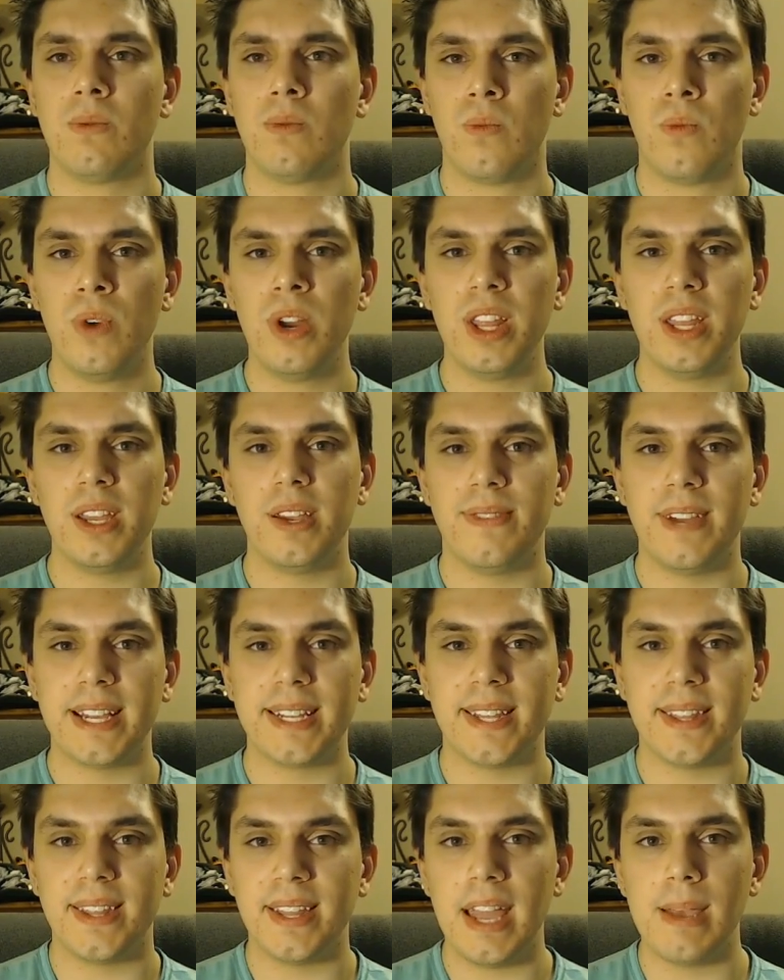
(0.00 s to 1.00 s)
really
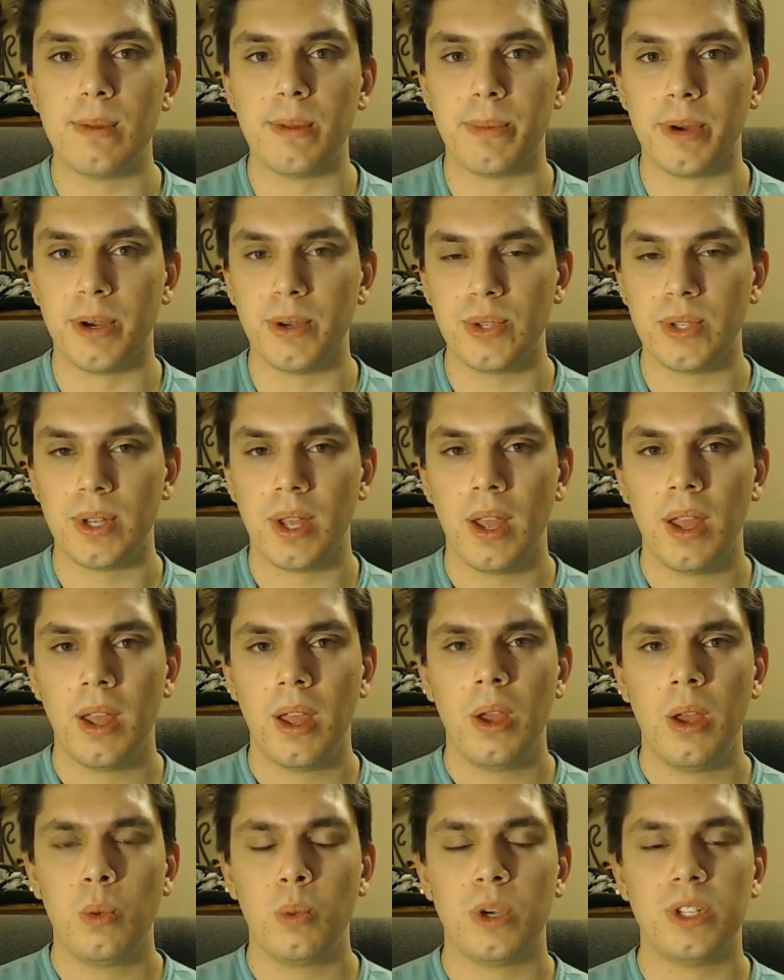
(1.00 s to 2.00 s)
affected the game the most
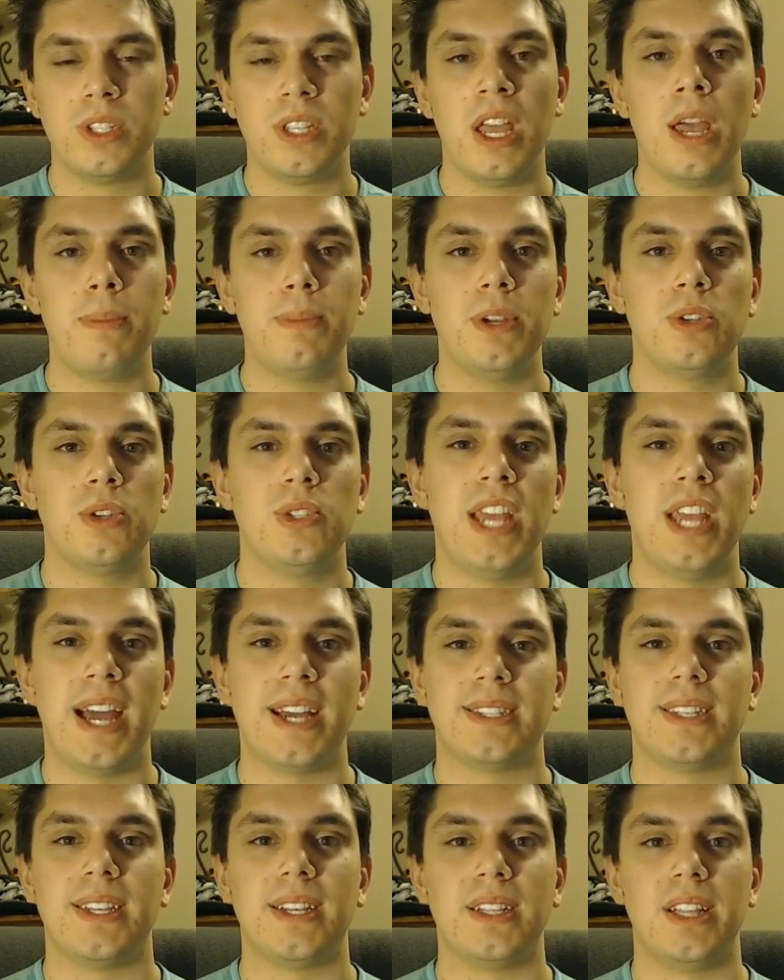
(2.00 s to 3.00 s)
was
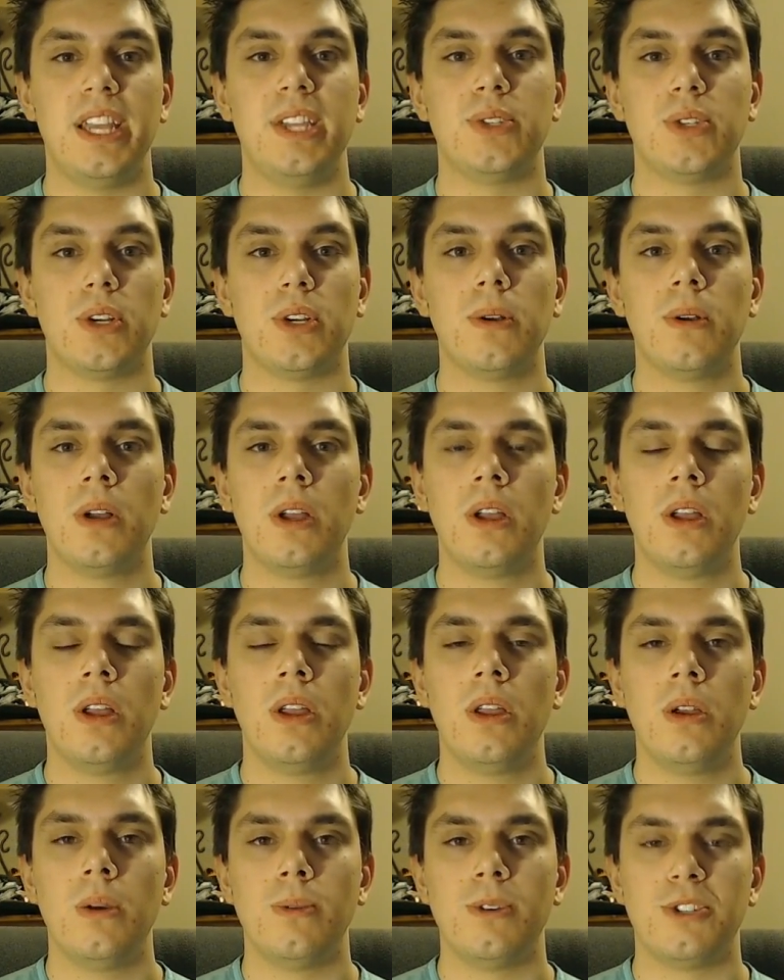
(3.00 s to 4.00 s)
Hypnotoxic Laser,
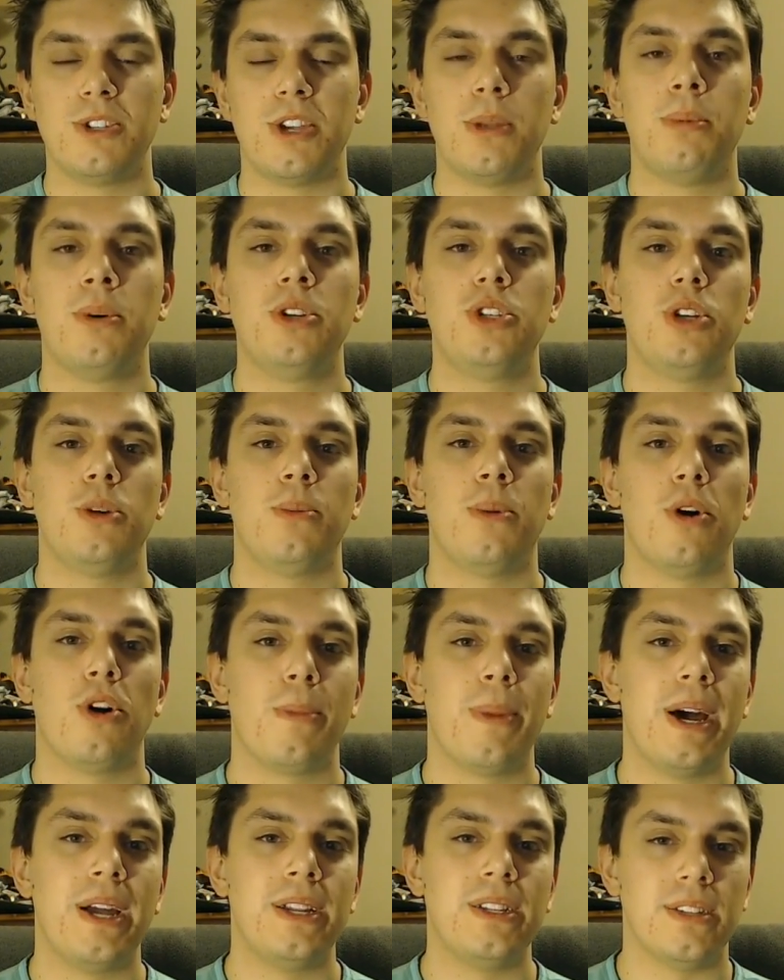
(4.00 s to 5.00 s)
which could put your
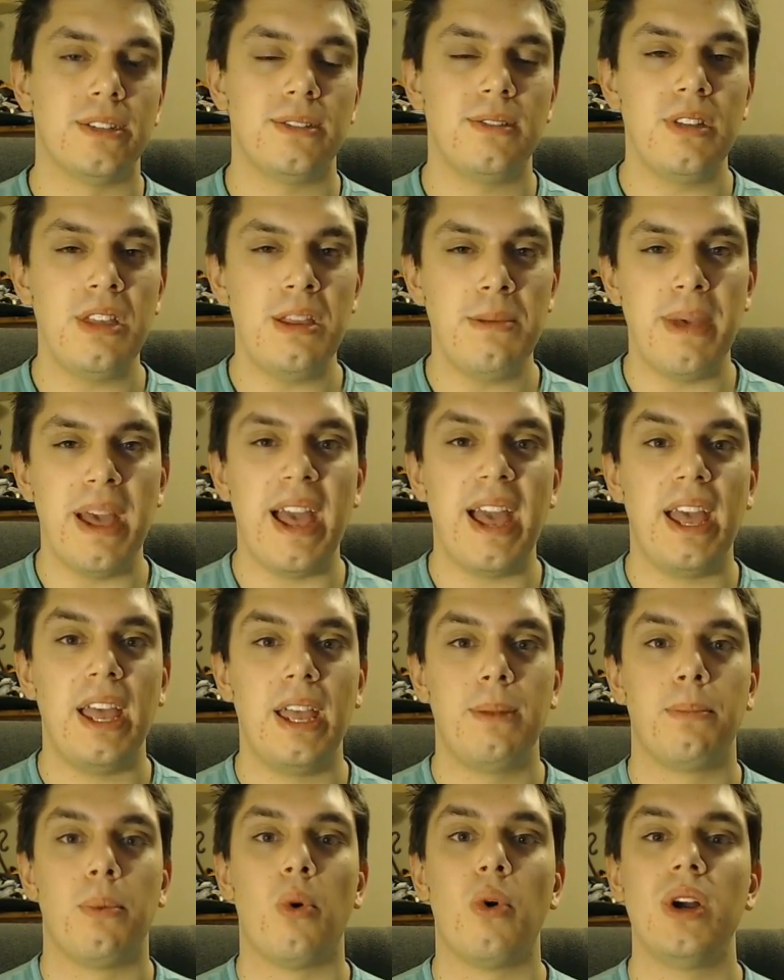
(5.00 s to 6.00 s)
Pokemon to sleep
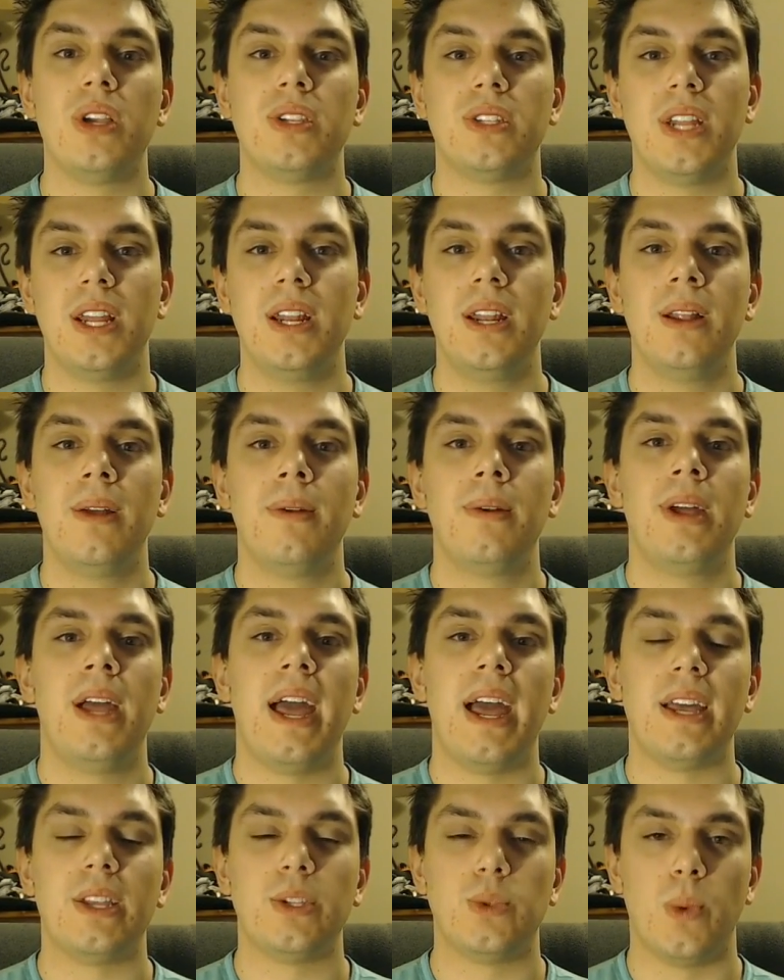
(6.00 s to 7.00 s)
and poison it
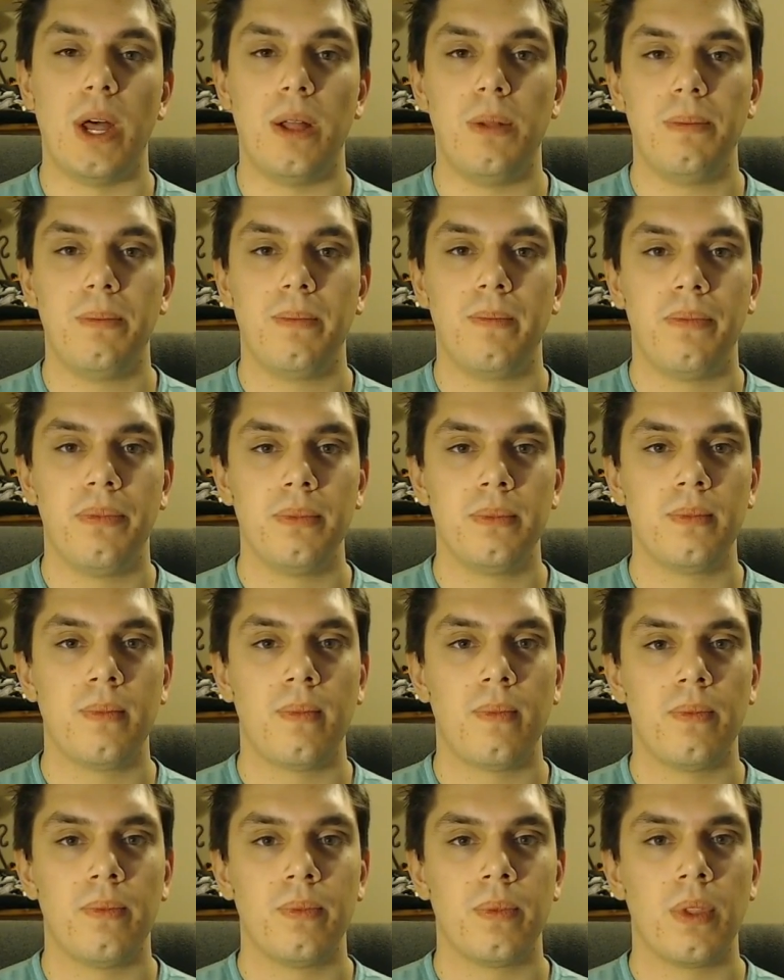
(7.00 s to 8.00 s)
as well.
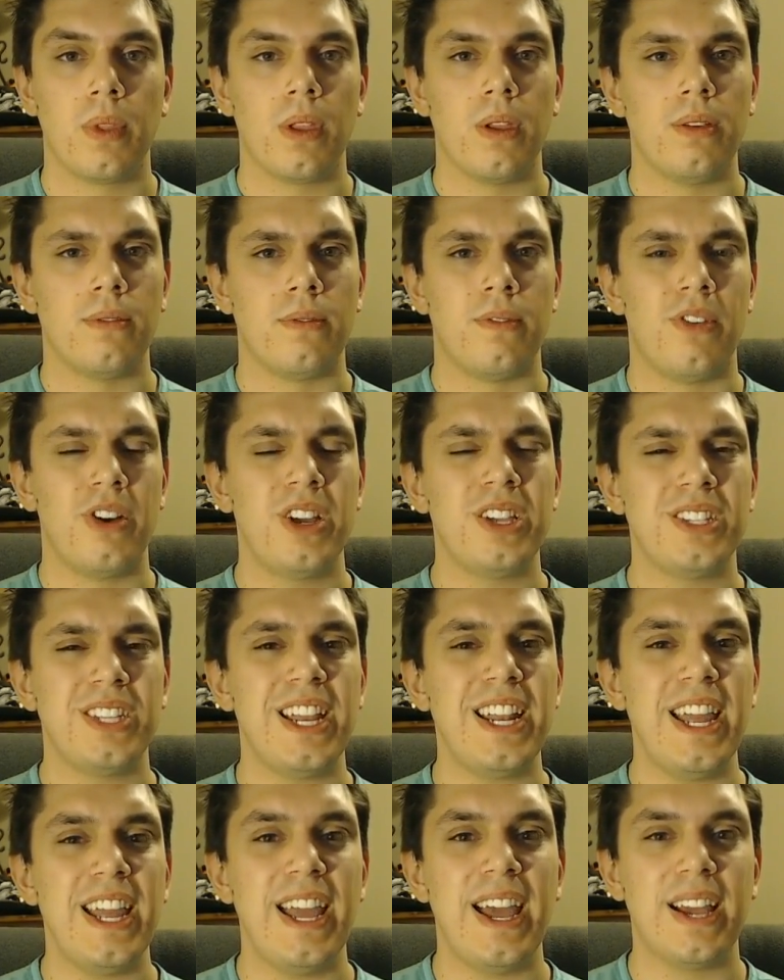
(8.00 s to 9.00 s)

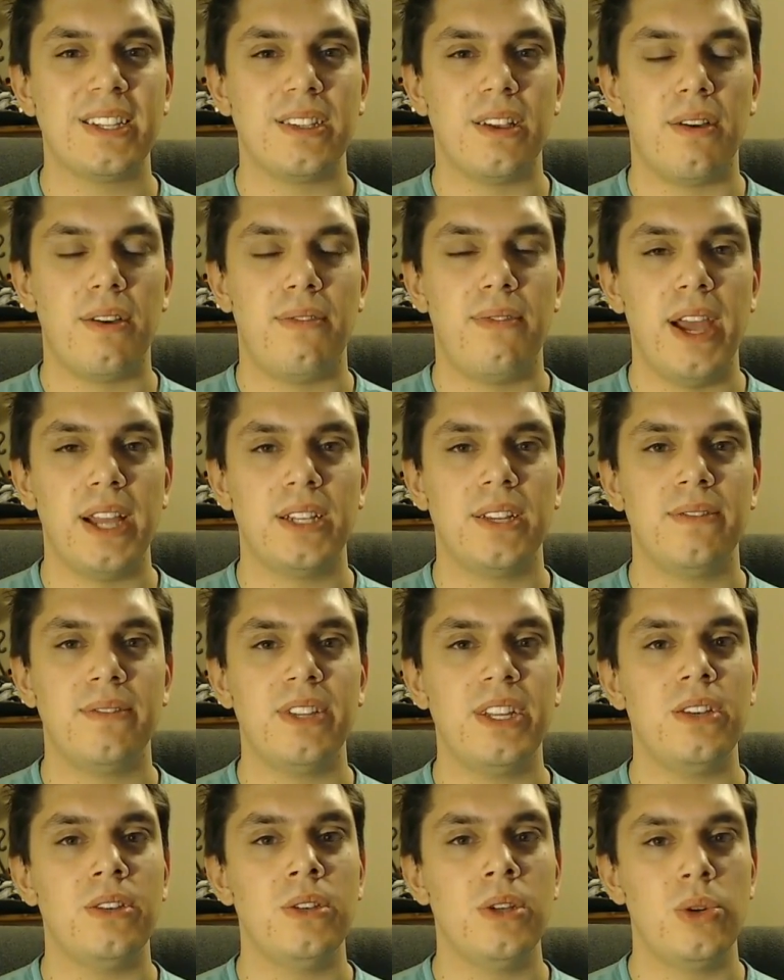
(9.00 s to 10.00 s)
Virizion EX
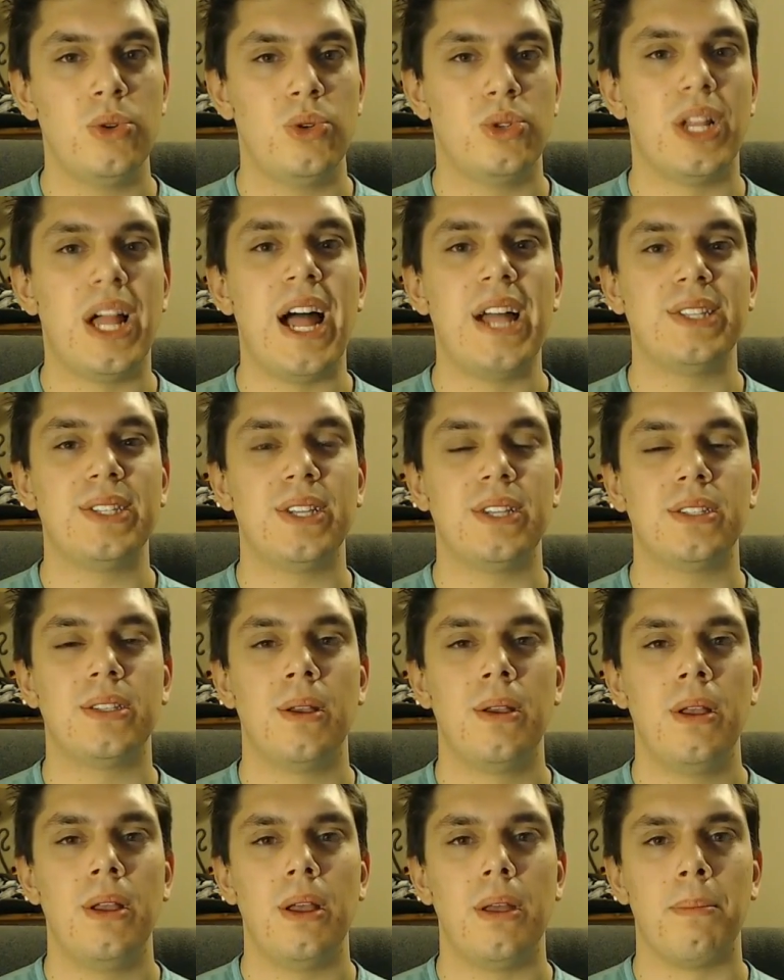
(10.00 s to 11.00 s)
effectively neutralizes
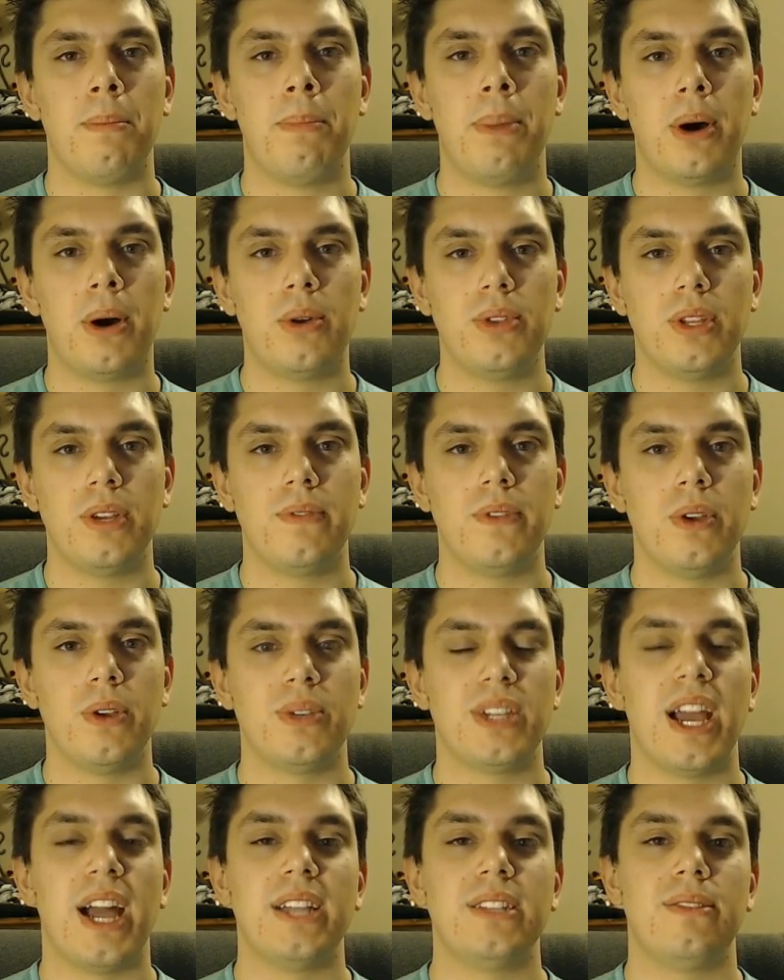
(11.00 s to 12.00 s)
both of those
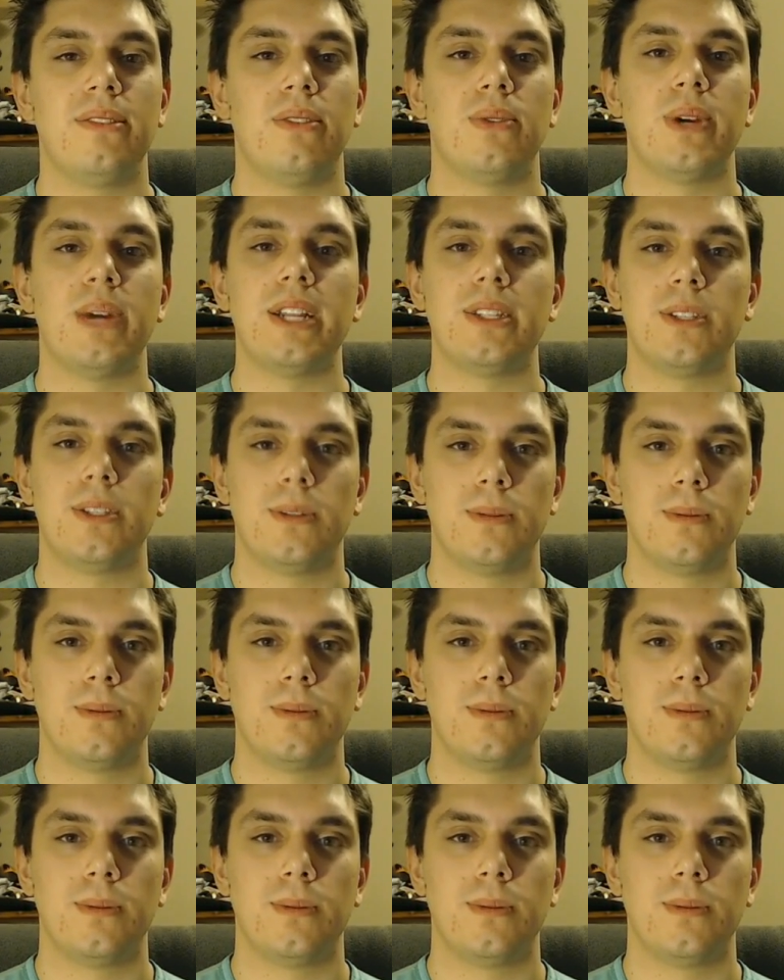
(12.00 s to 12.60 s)
kinds of threats.